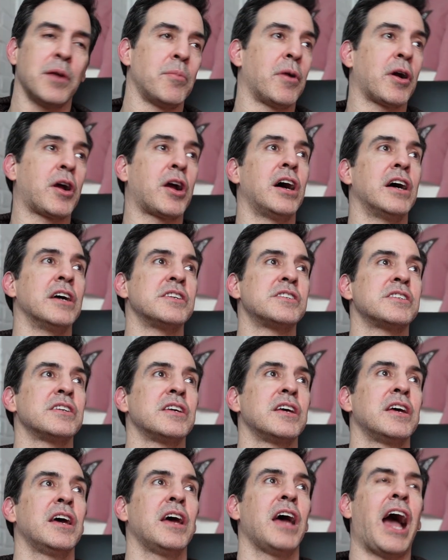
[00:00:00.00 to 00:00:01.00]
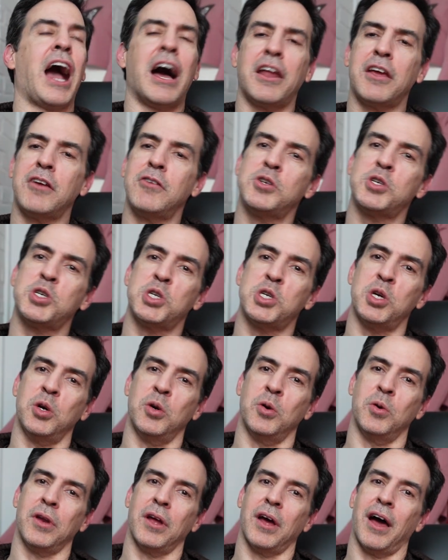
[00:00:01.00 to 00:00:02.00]
Because how do you
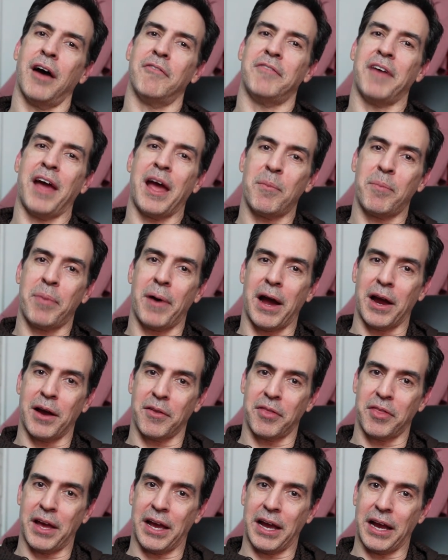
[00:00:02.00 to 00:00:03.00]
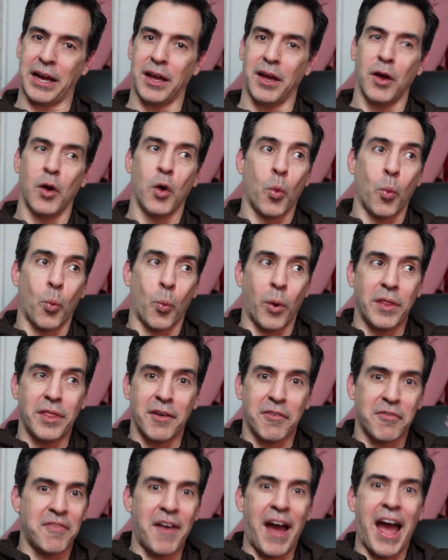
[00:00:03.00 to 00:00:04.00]
shoot a vampire thing when the
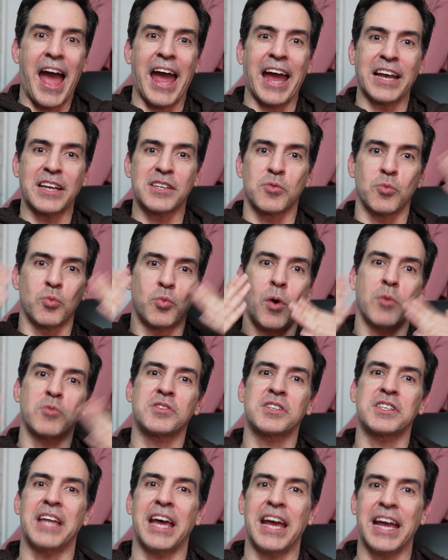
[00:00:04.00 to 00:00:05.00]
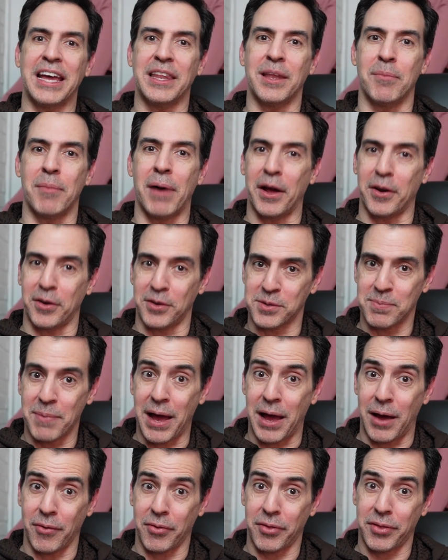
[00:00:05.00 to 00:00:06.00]
fangs won't stay in the model's
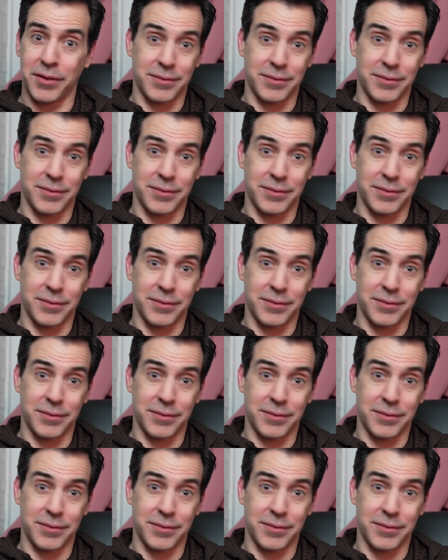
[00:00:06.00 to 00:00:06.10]
mouth?